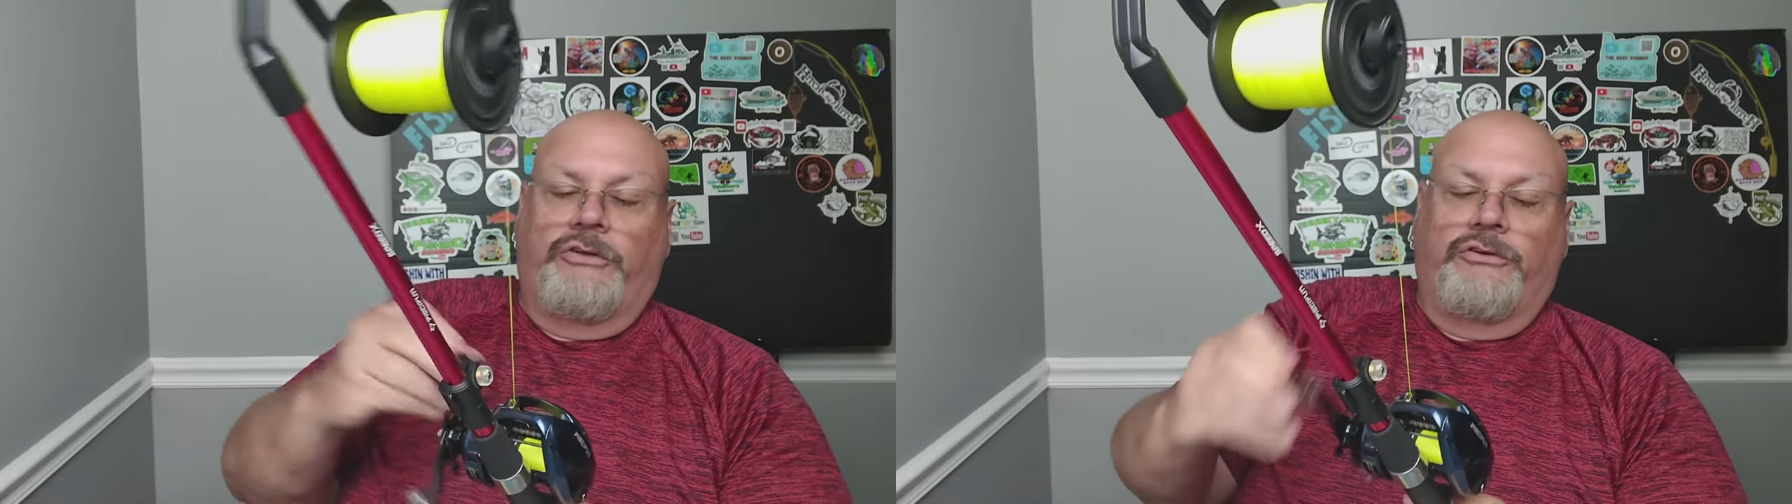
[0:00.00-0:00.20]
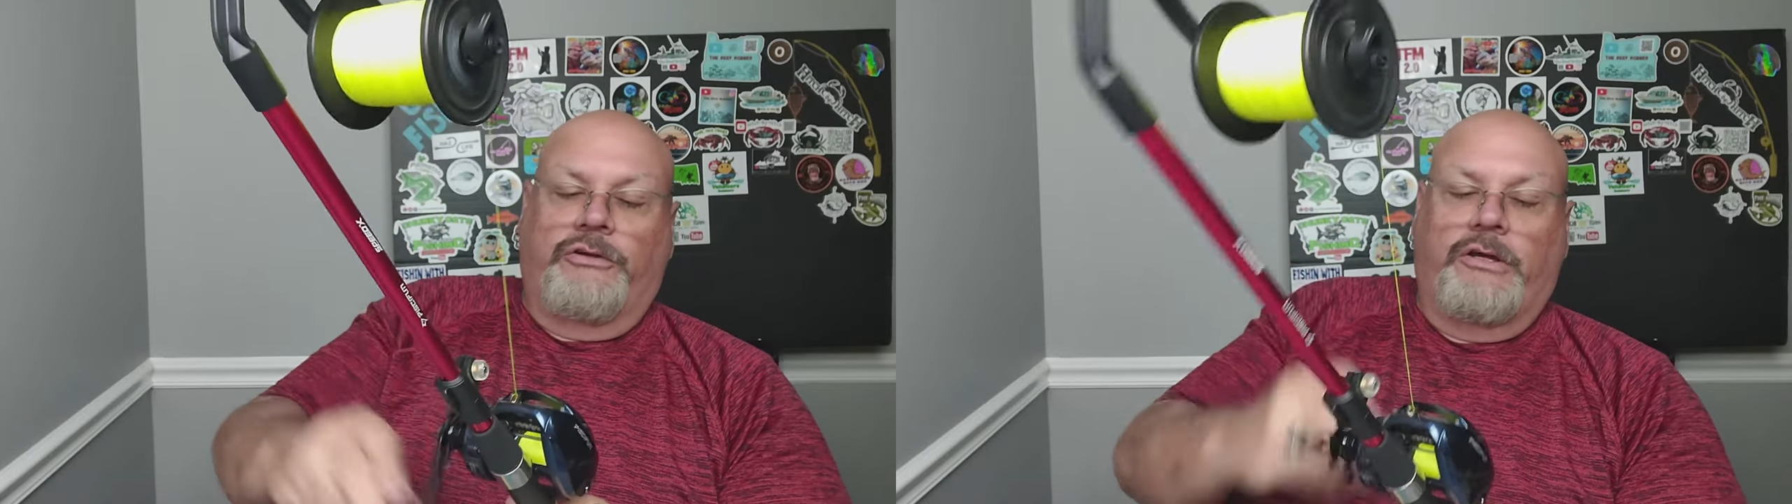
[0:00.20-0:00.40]

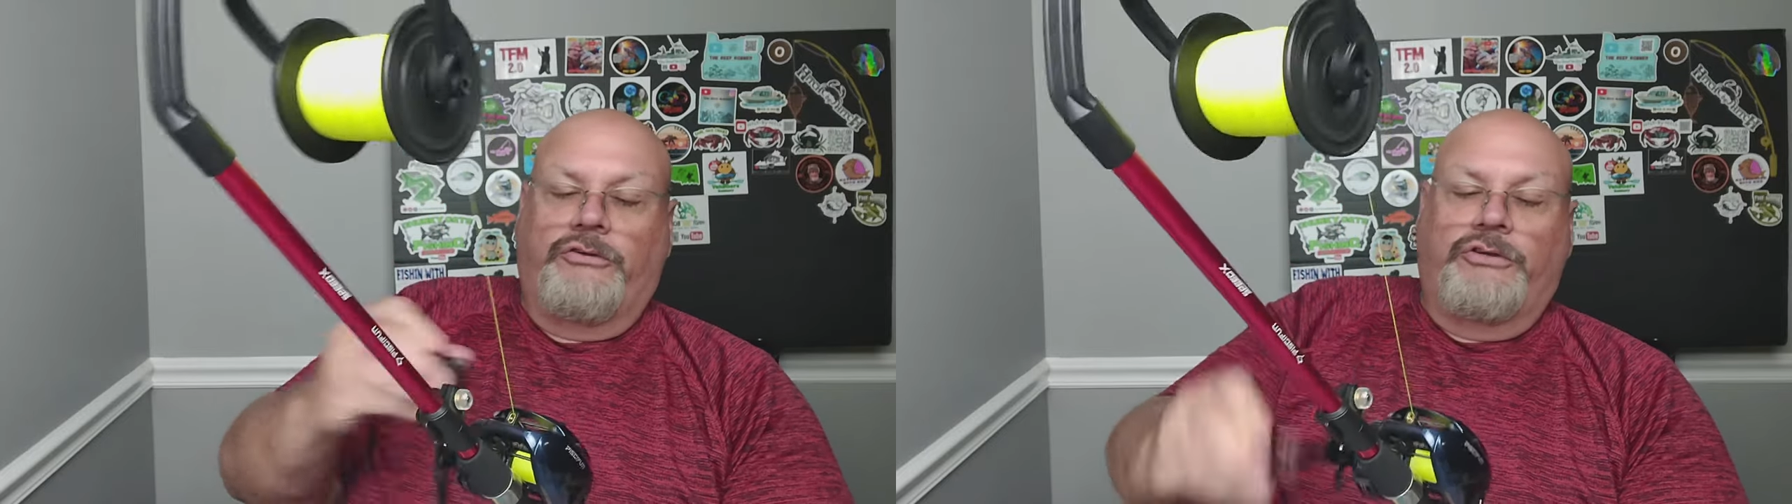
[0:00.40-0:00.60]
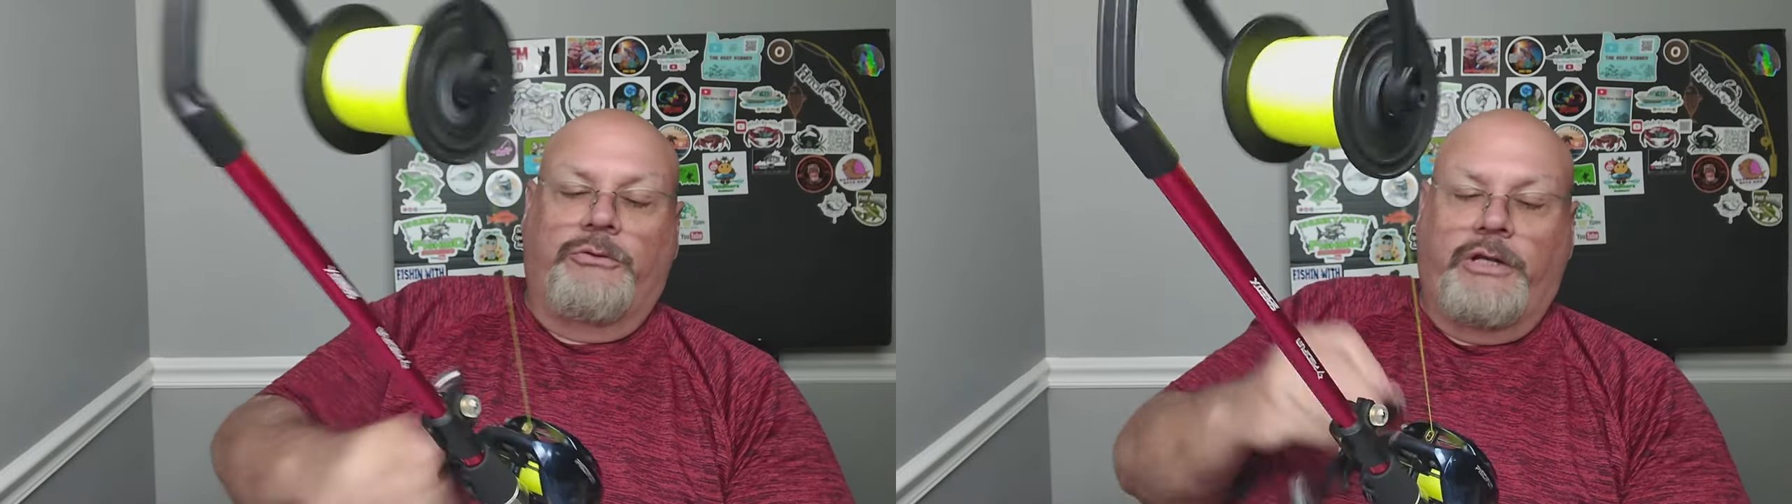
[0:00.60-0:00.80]
Doesn't
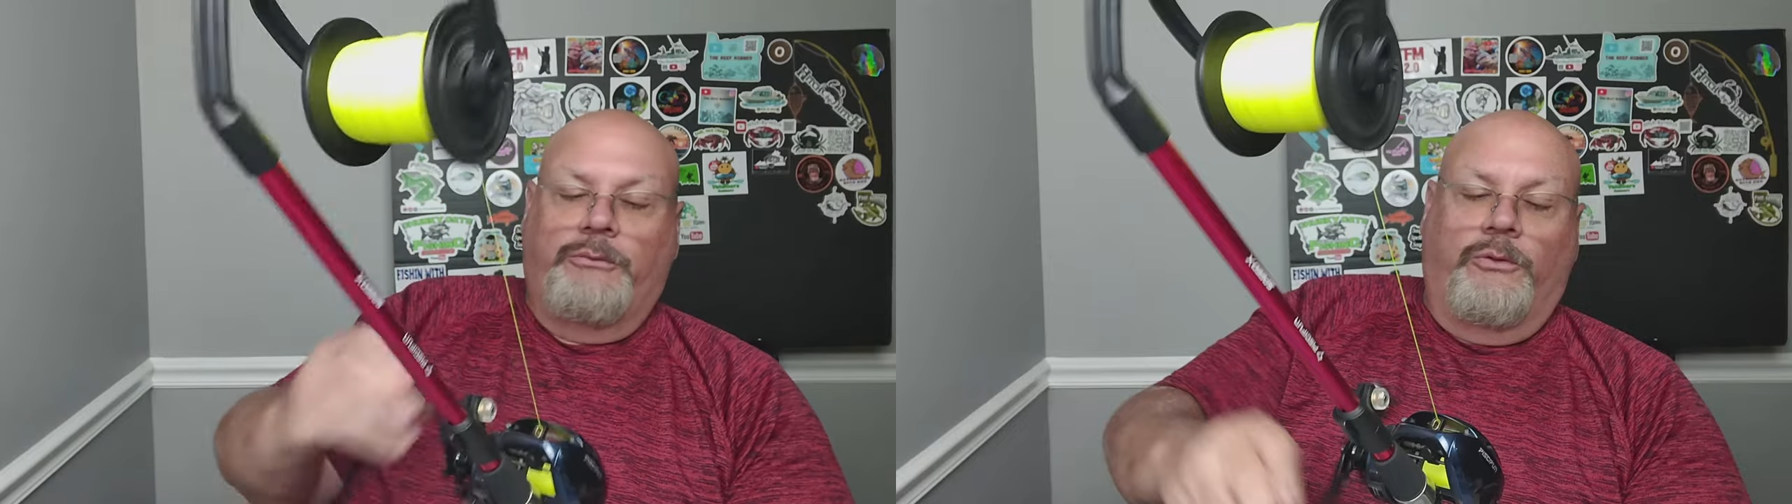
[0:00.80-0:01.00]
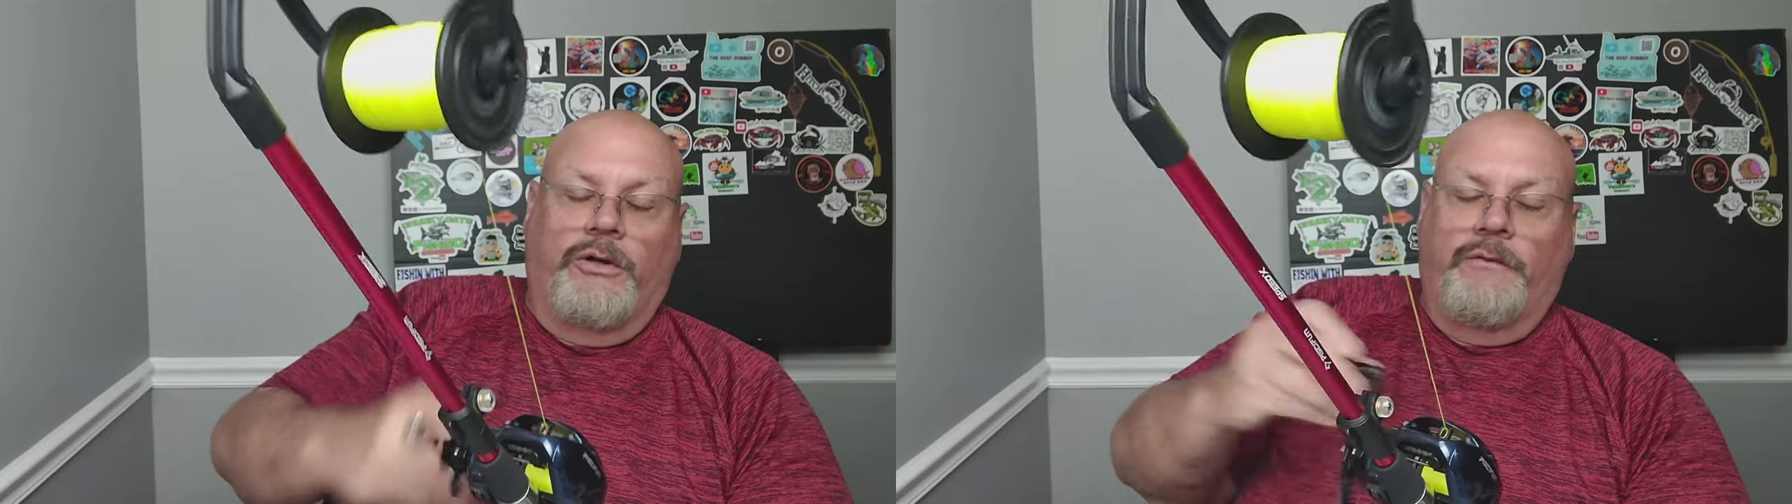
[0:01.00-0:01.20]
cost you any
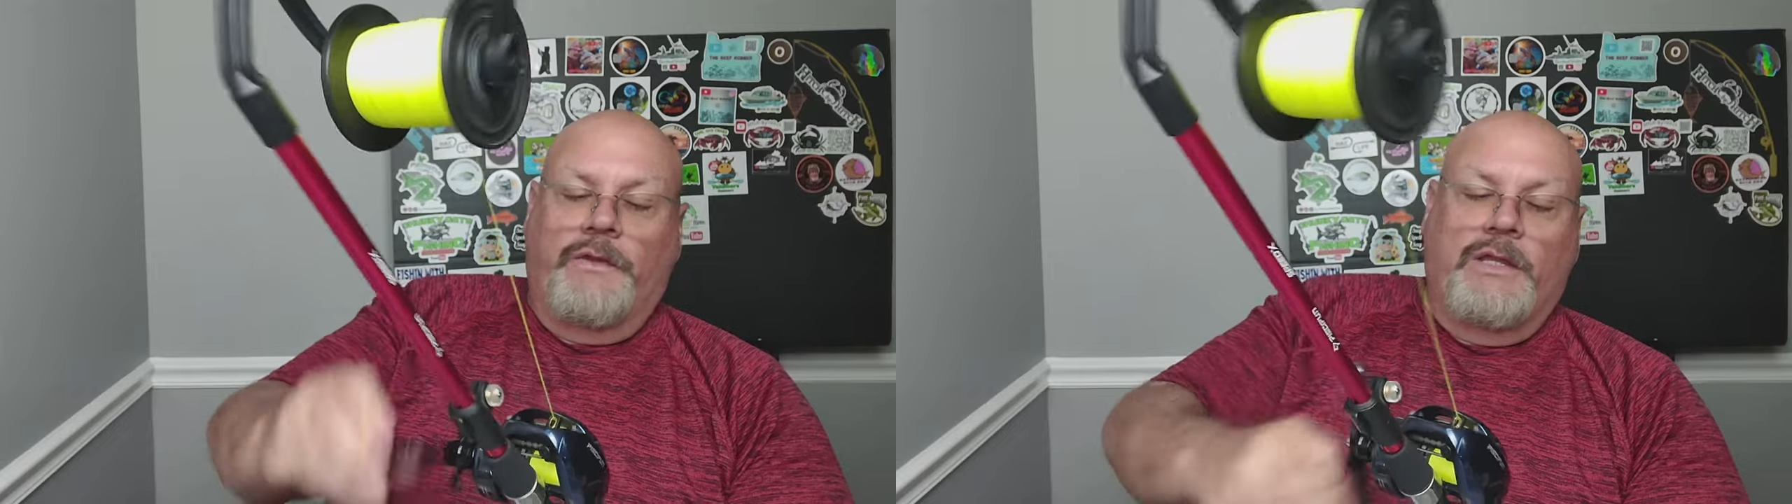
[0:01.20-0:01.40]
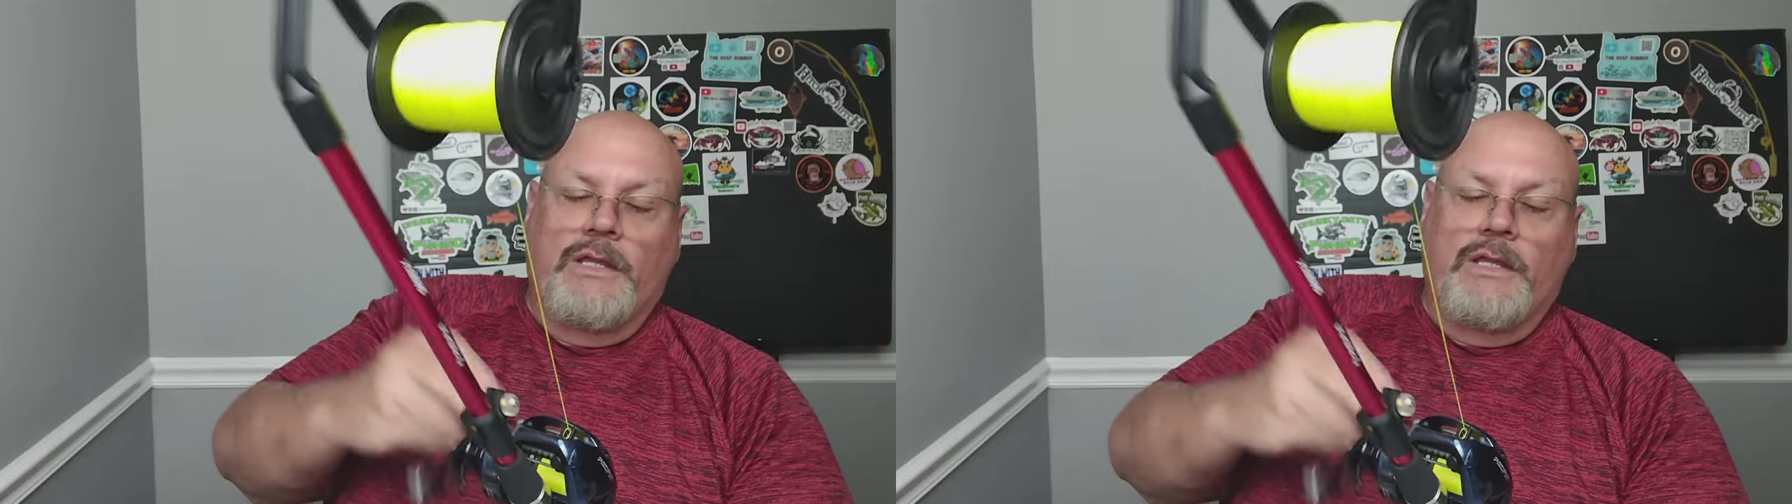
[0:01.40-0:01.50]
more.